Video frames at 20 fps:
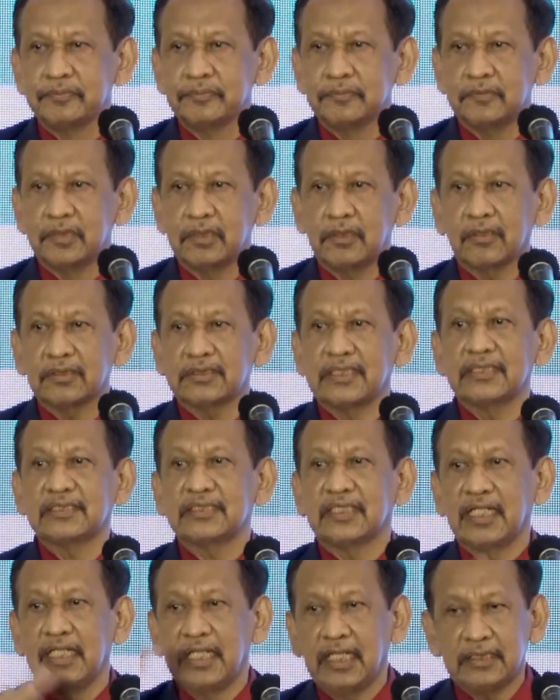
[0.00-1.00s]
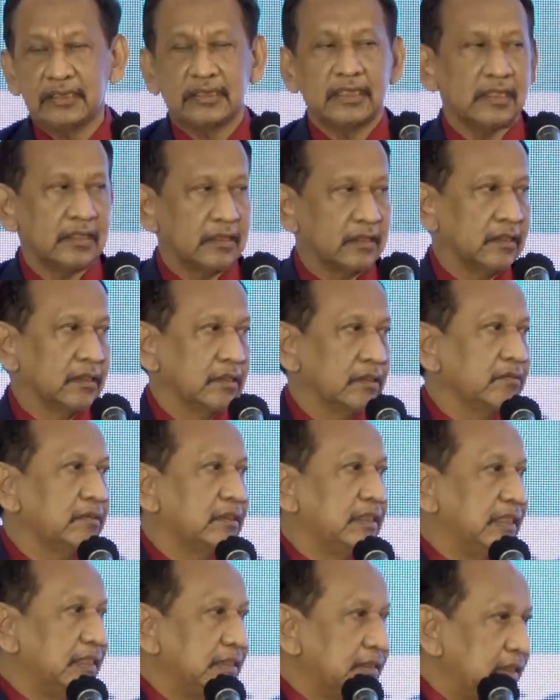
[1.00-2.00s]
Because it's related,
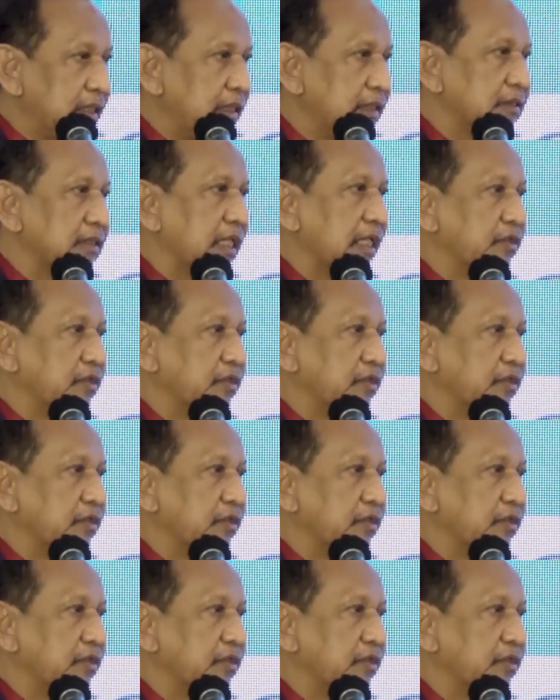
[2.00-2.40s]
disease